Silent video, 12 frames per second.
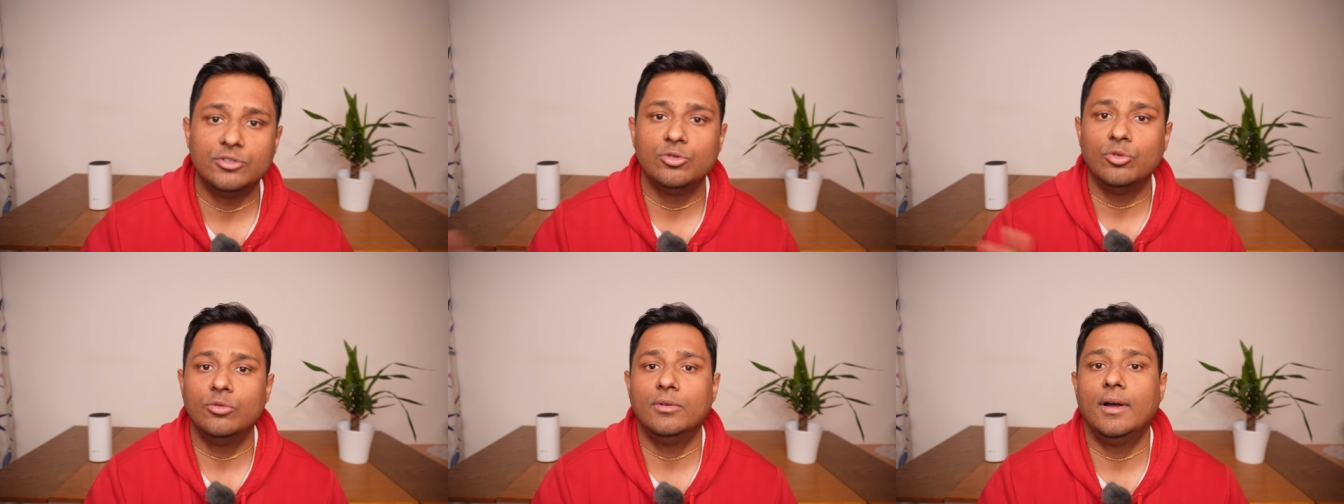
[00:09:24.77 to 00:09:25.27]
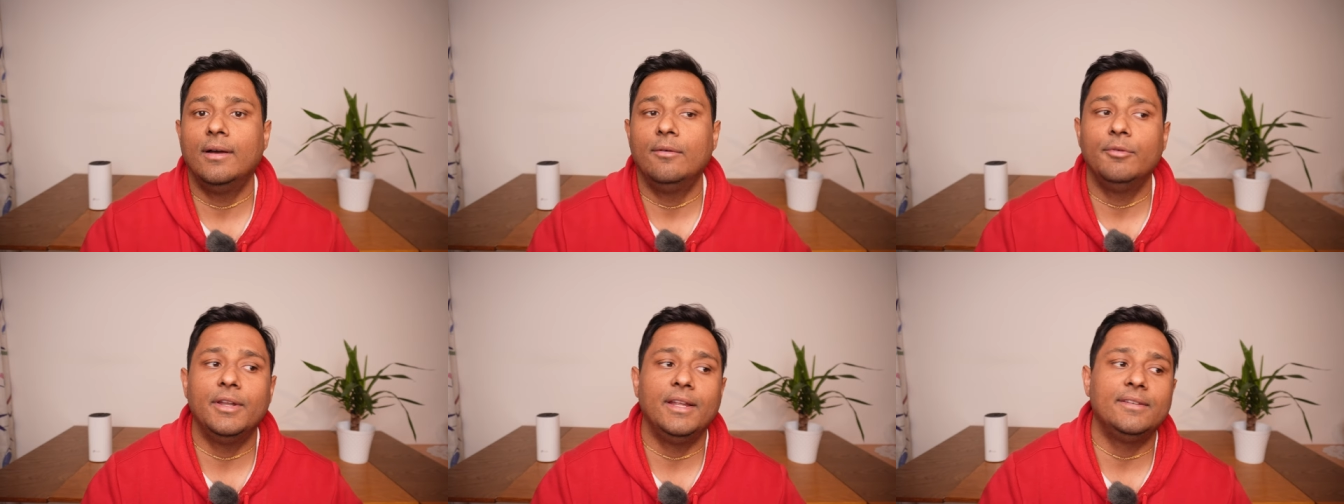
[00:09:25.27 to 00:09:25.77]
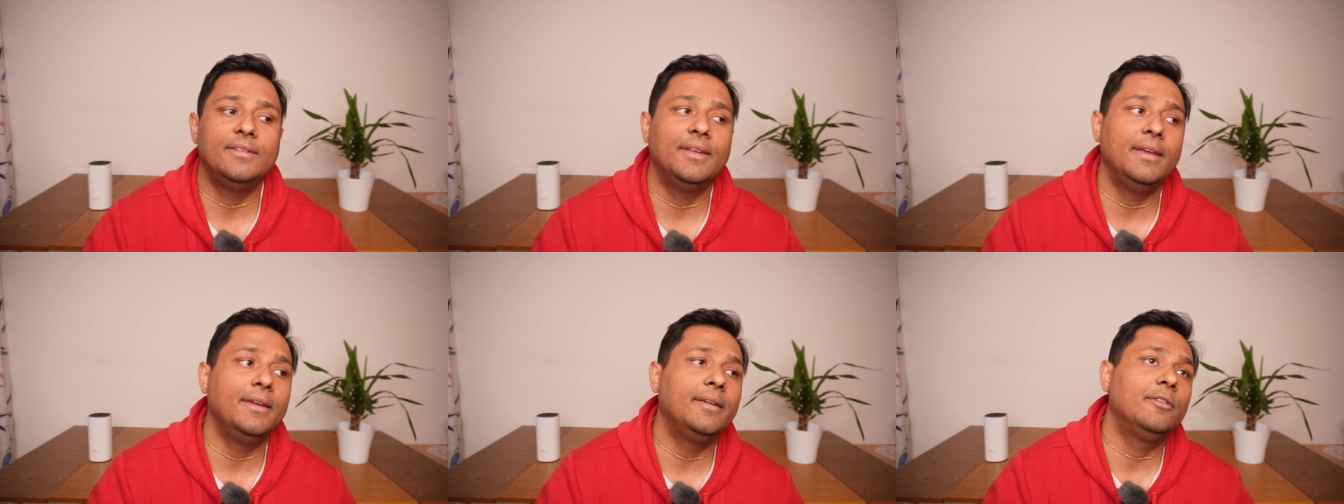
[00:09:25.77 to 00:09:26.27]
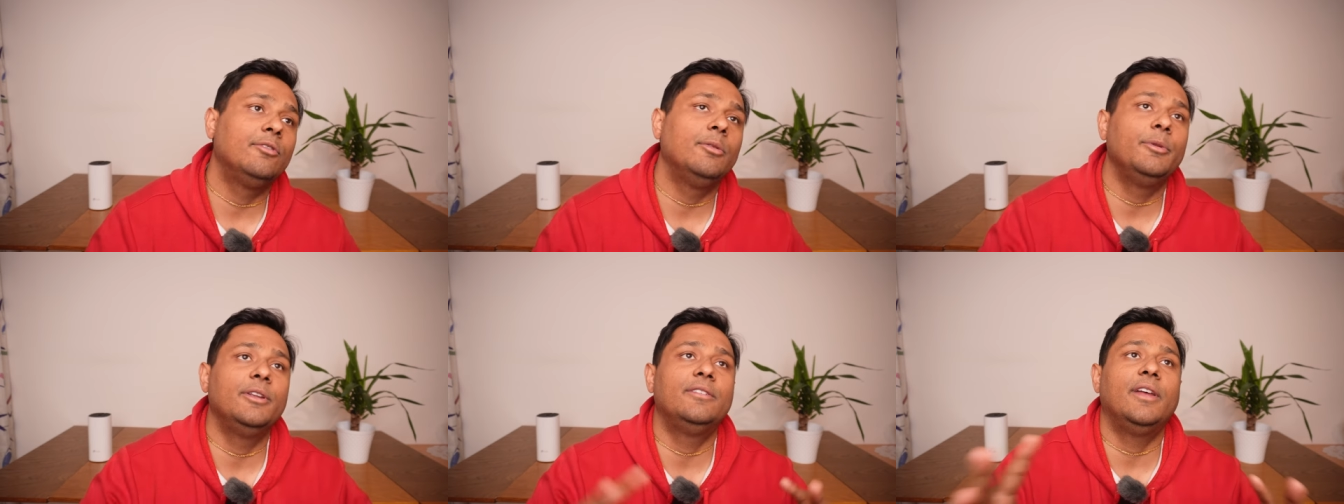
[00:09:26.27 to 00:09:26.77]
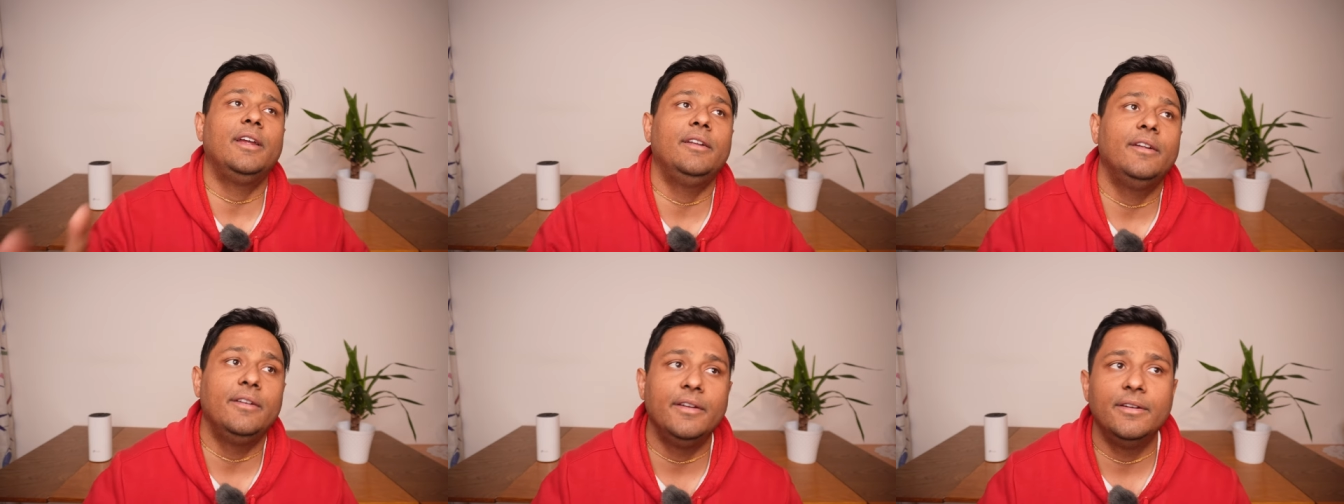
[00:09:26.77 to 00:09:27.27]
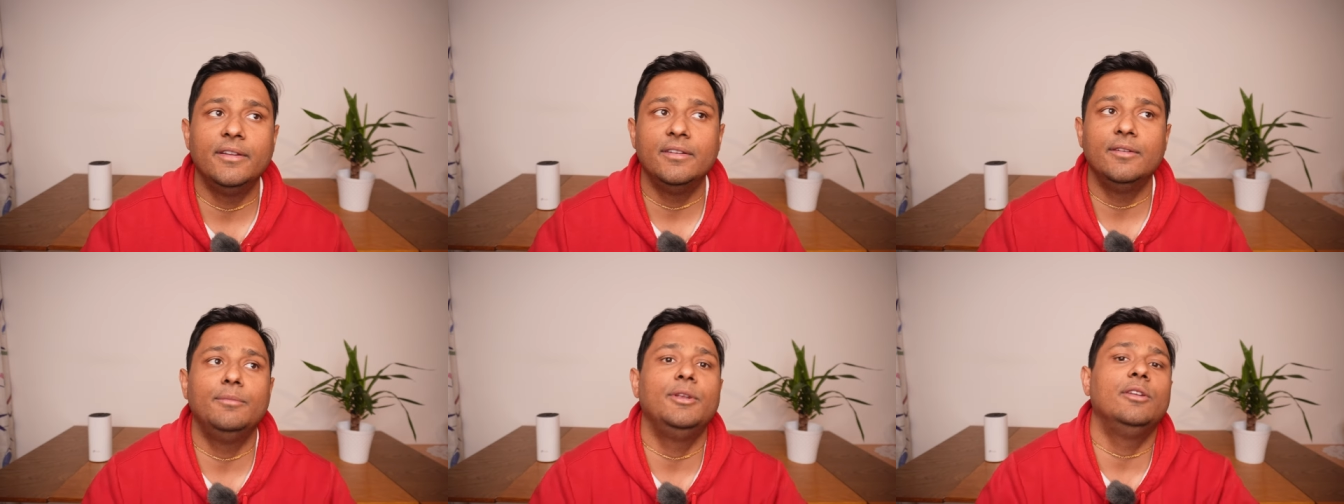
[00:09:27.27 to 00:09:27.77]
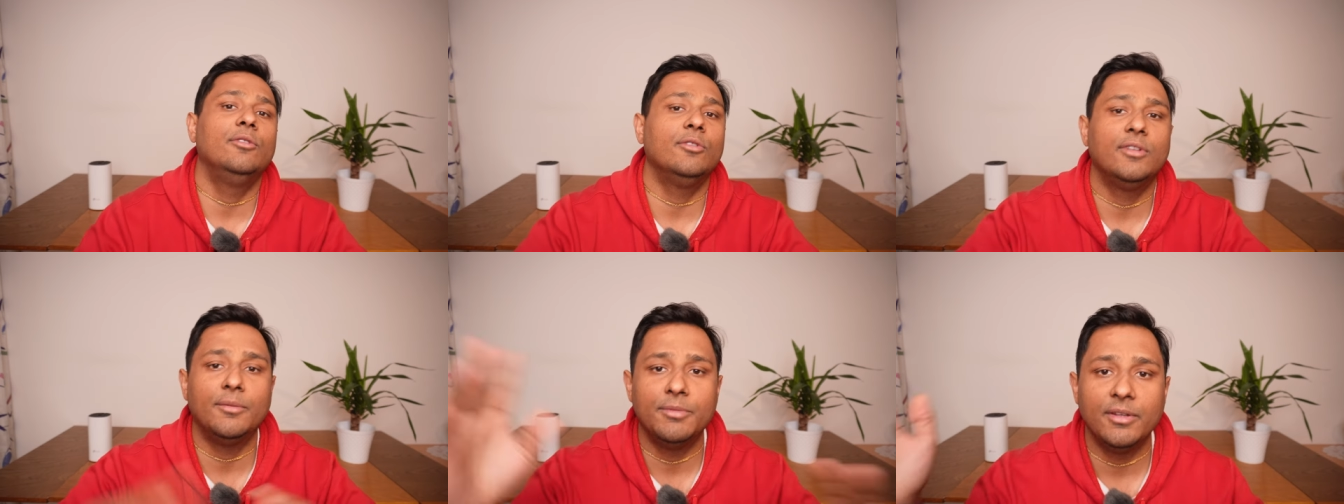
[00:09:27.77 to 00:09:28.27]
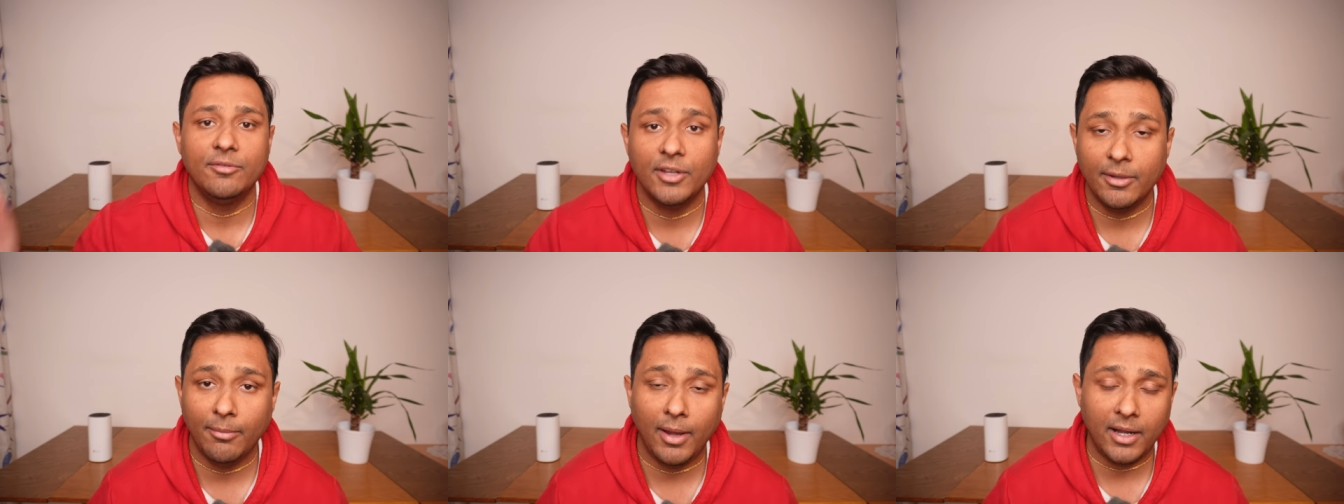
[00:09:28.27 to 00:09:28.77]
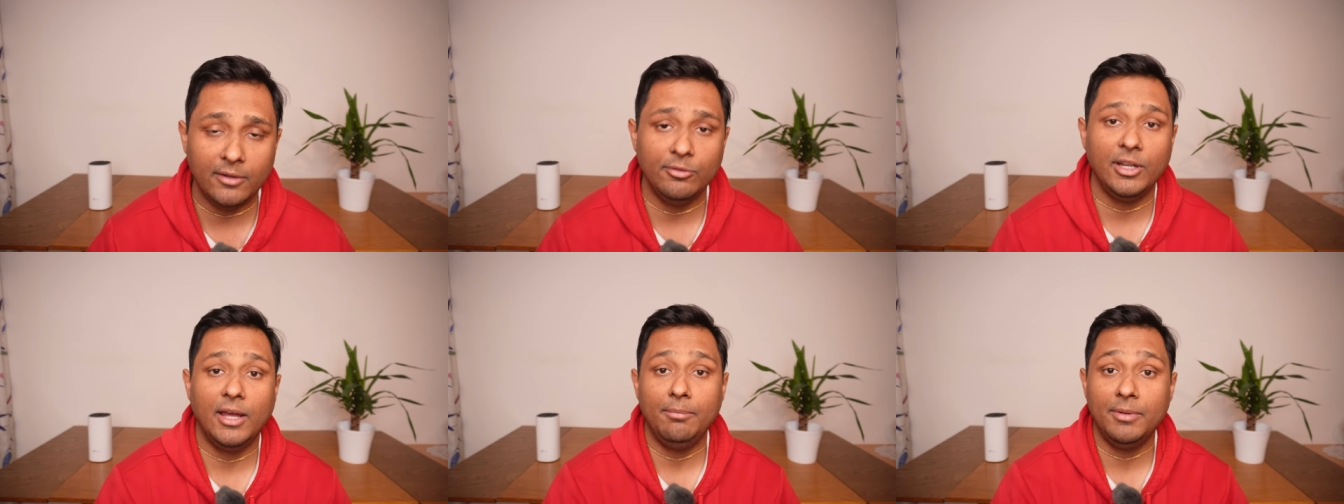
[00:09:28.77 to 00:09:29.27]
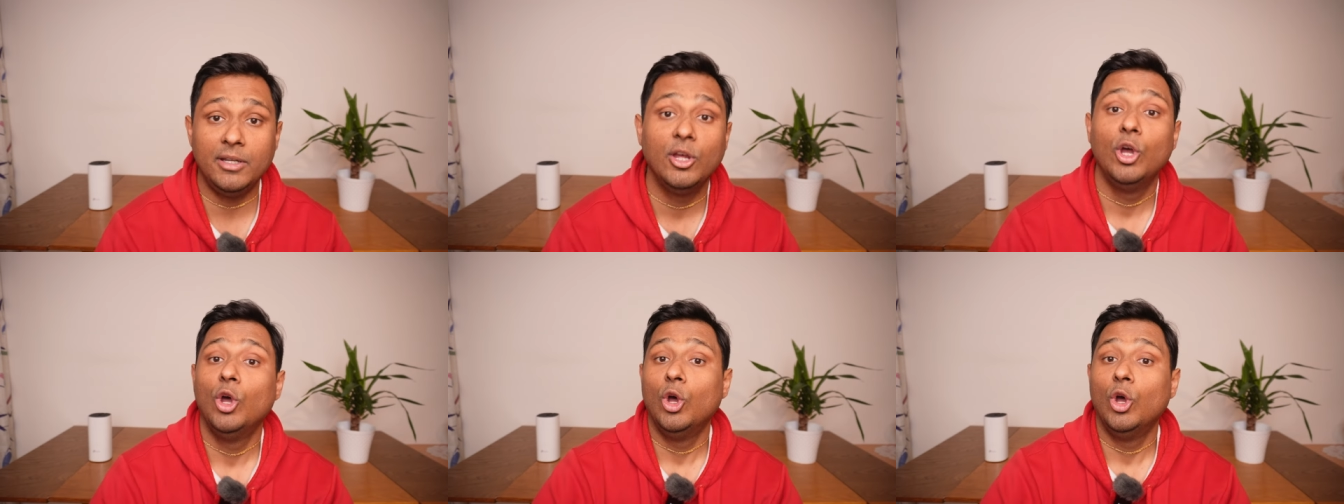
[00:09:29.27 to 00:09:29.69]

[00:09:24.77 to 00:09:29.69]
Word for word: So when I say it will be decided, it doesn't mean, you know, something very bad will happen.